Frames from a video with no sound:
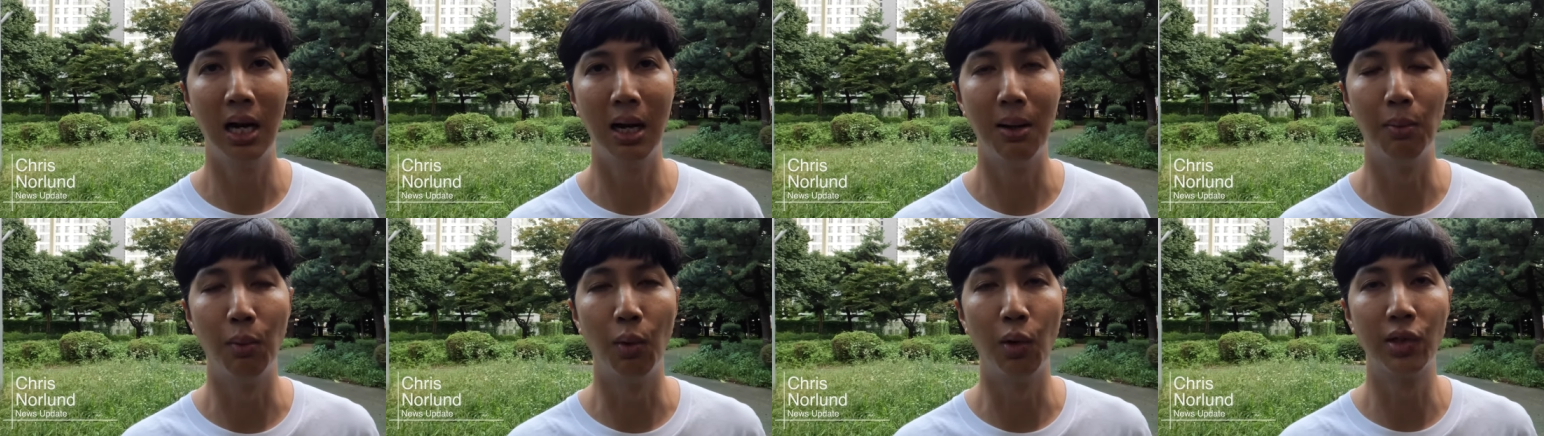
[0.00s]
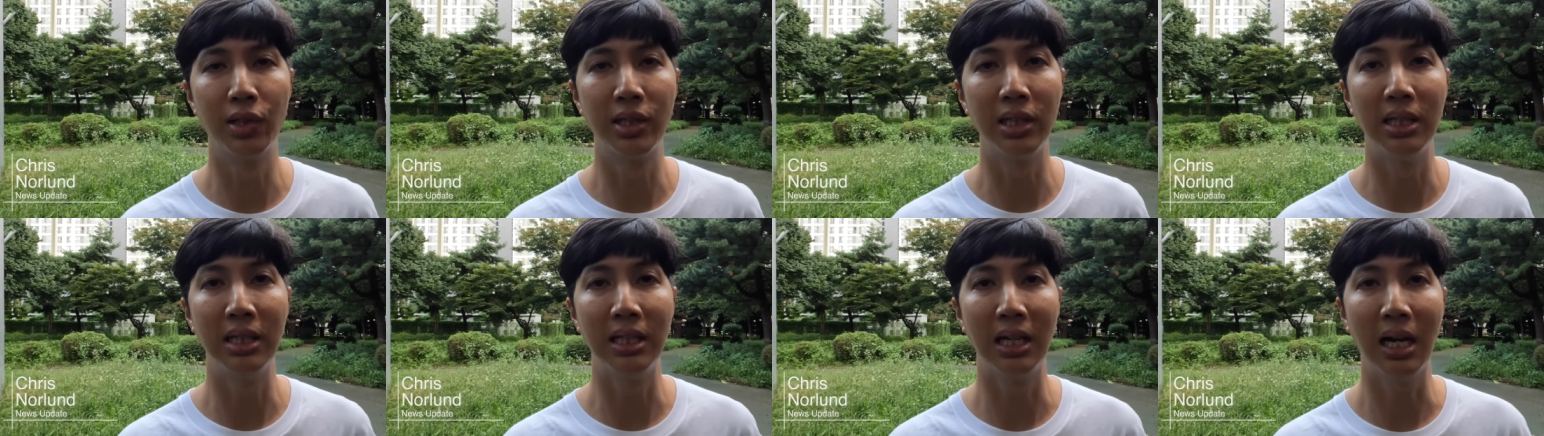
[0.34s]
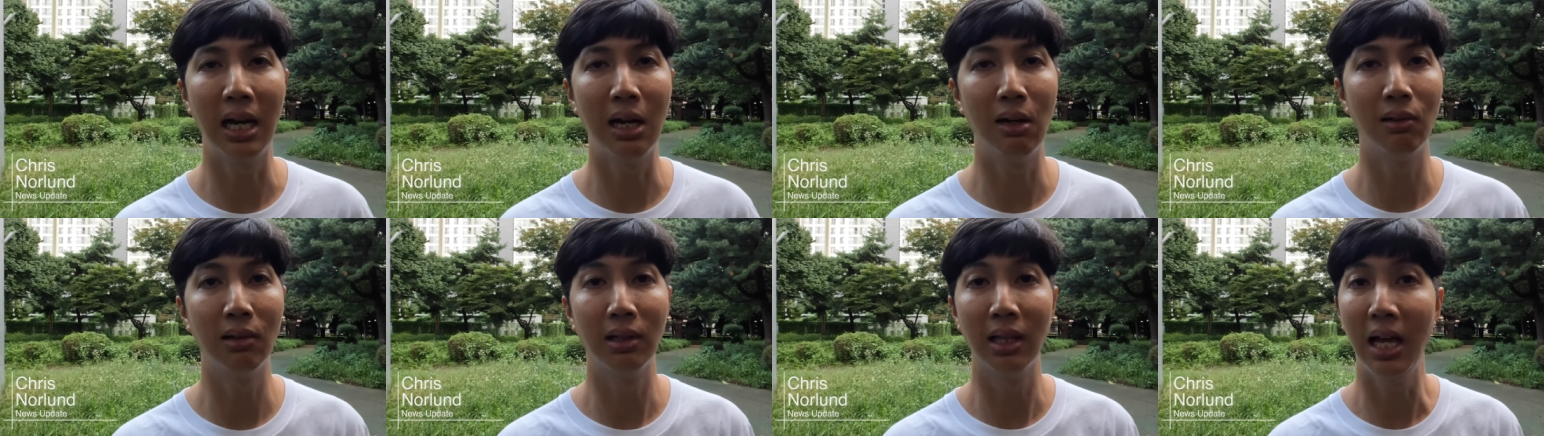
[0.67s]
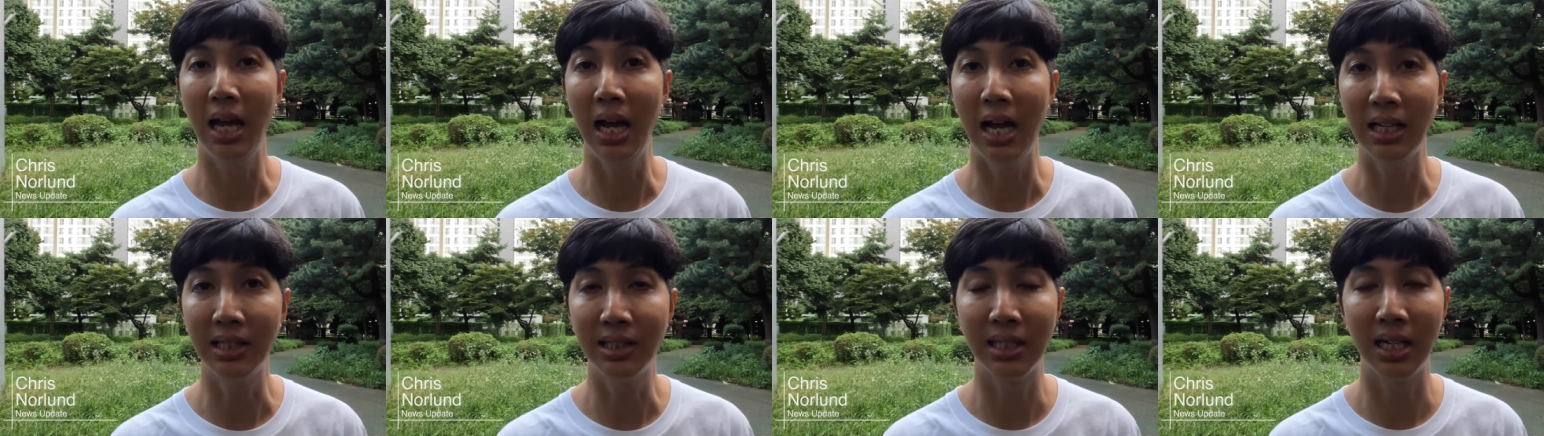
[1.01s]
um, we'll see how it
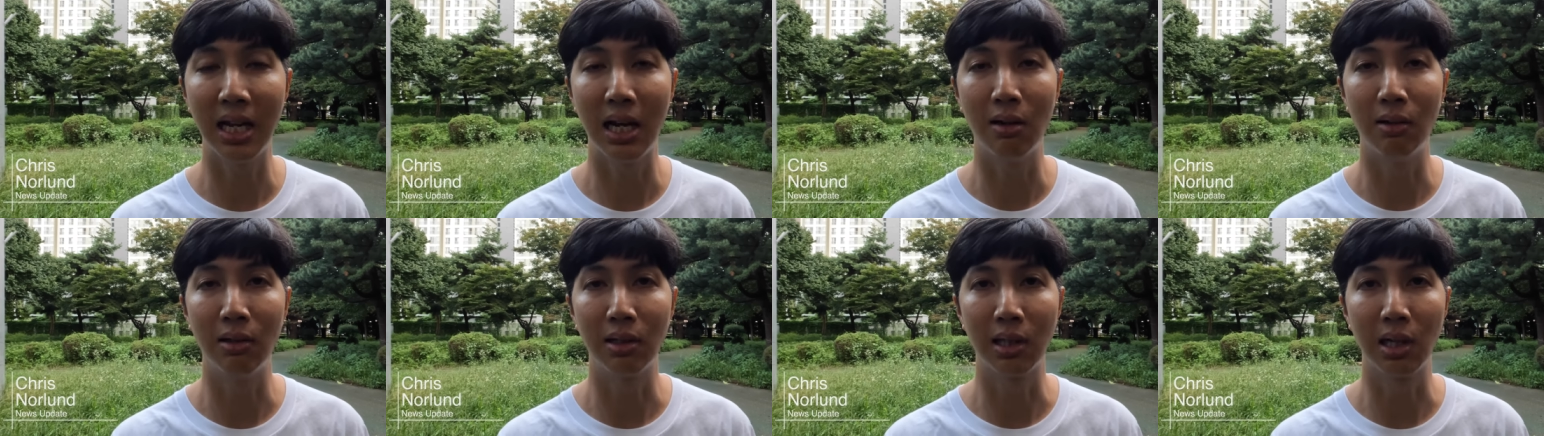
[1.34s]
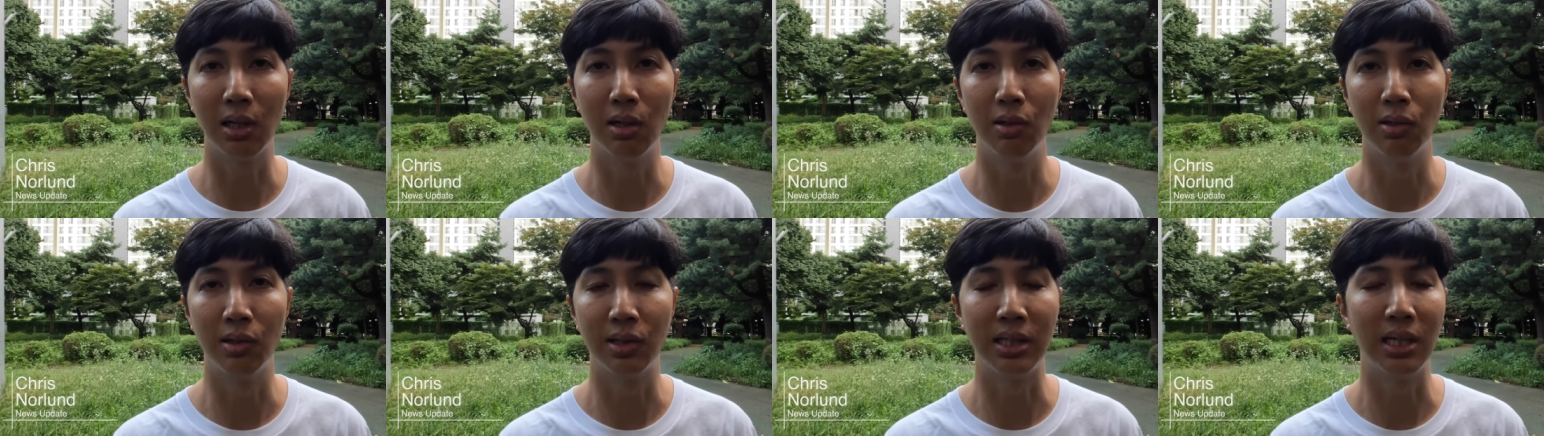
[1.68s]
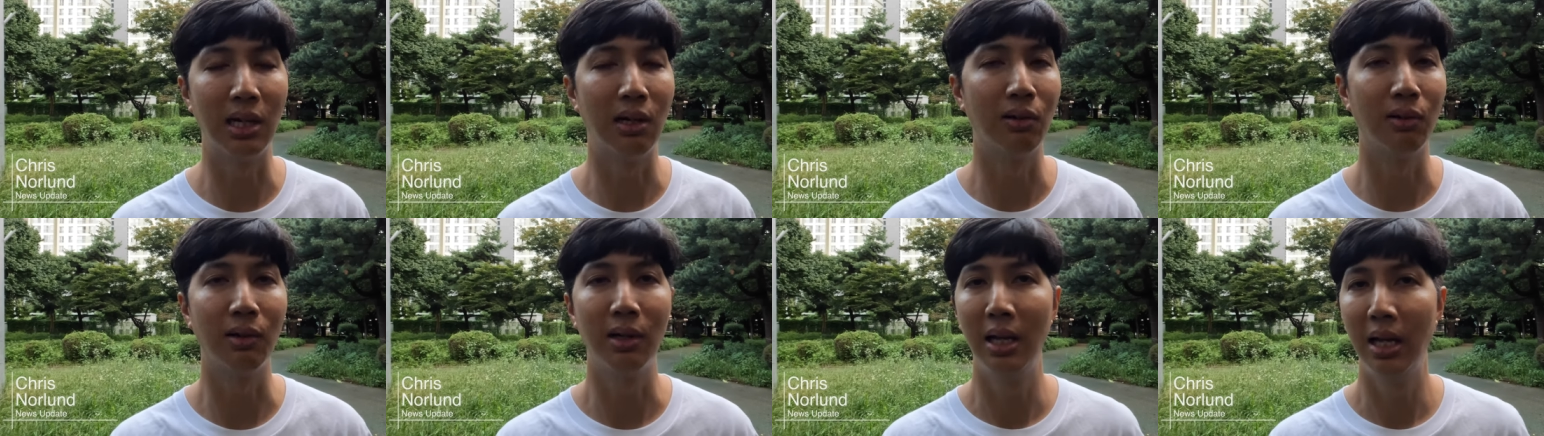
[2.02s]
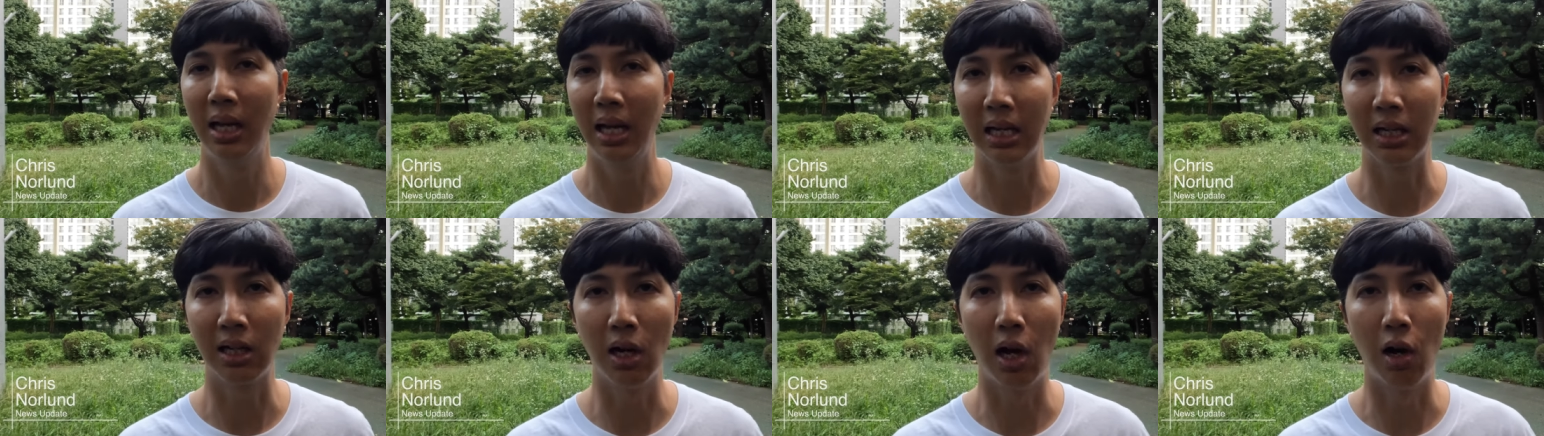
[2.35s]
lasts and how it goes. You know,
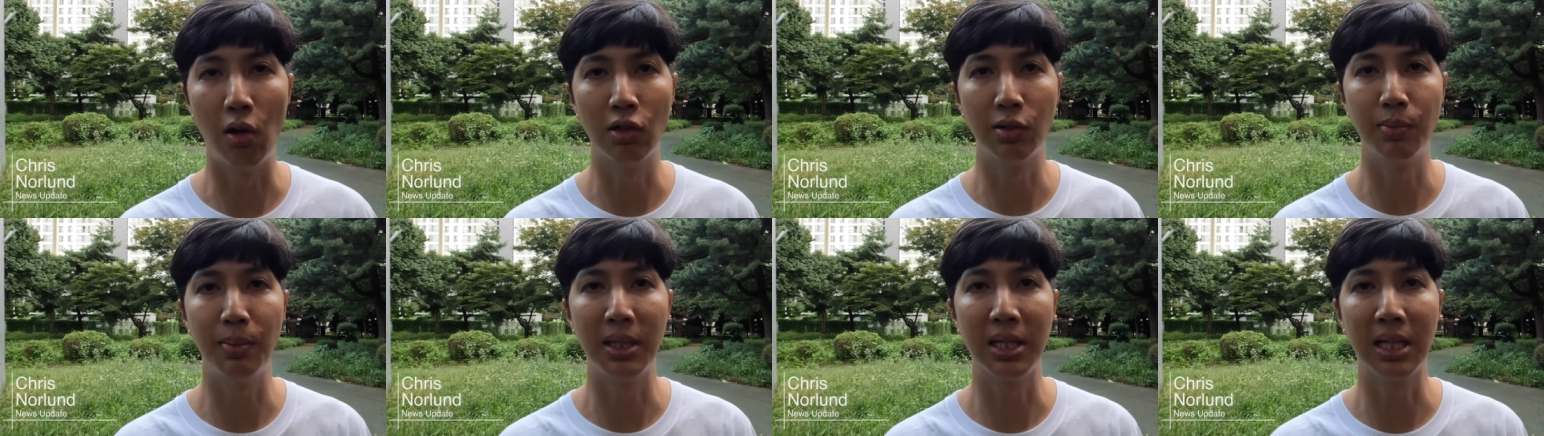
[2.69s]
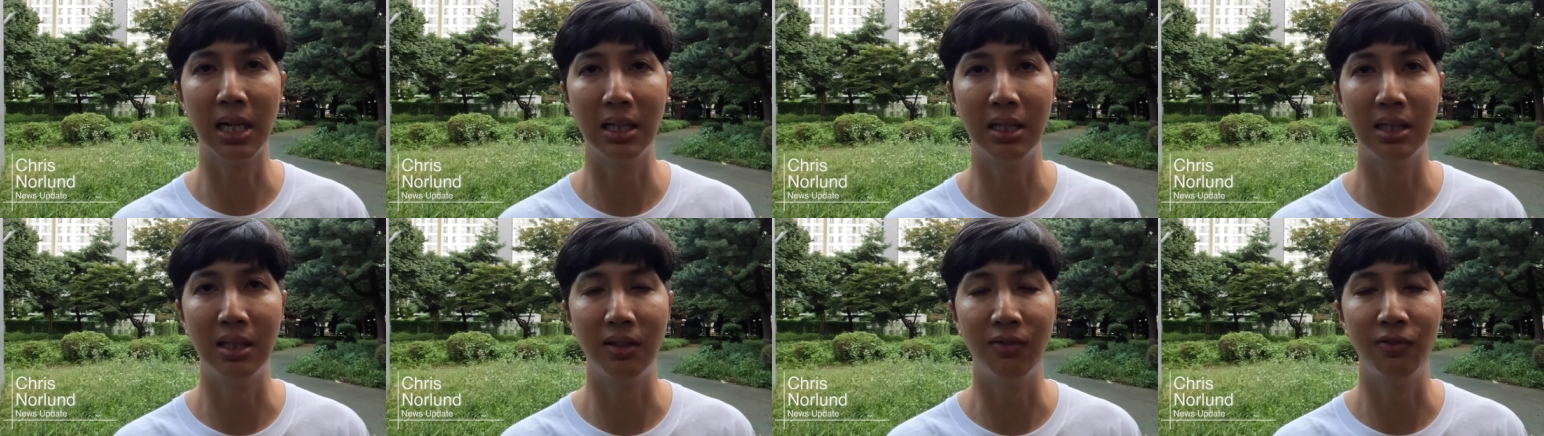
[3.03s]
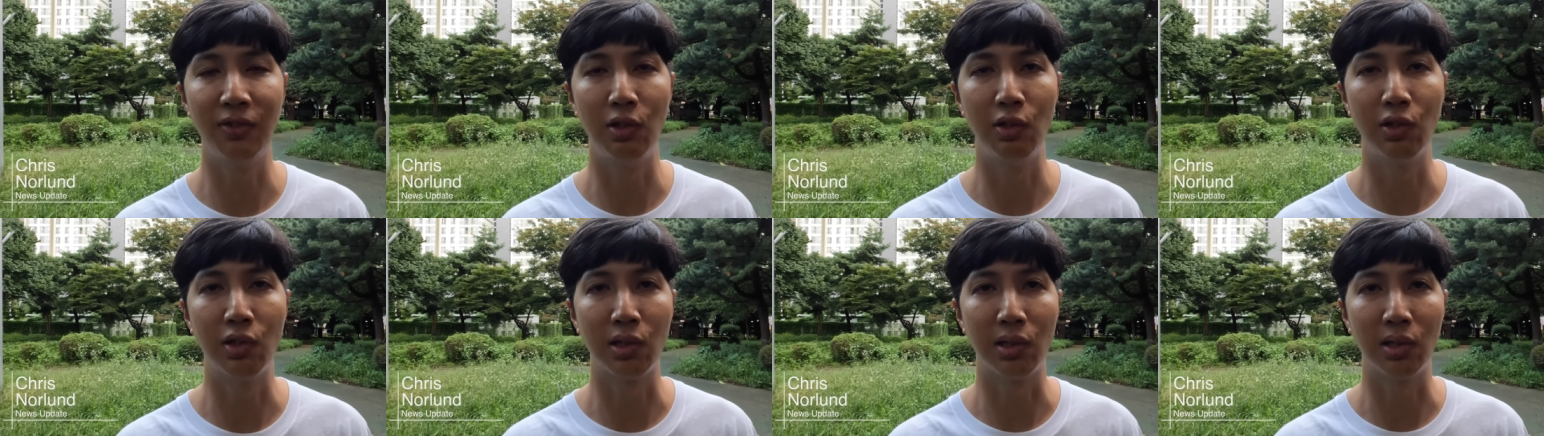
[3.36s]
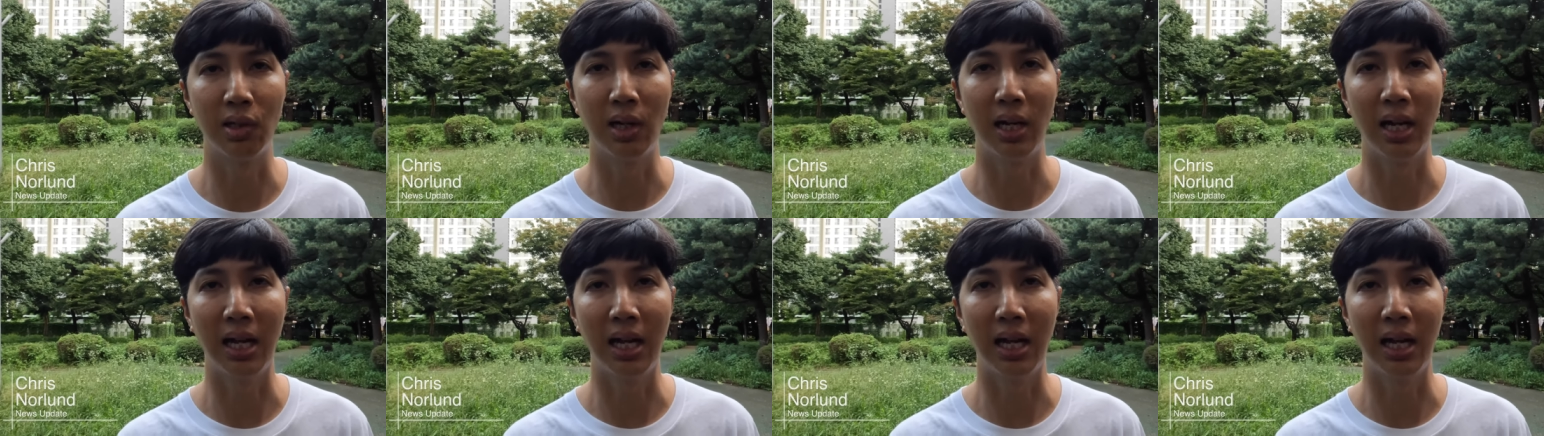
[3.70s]
it could always be cut in the future.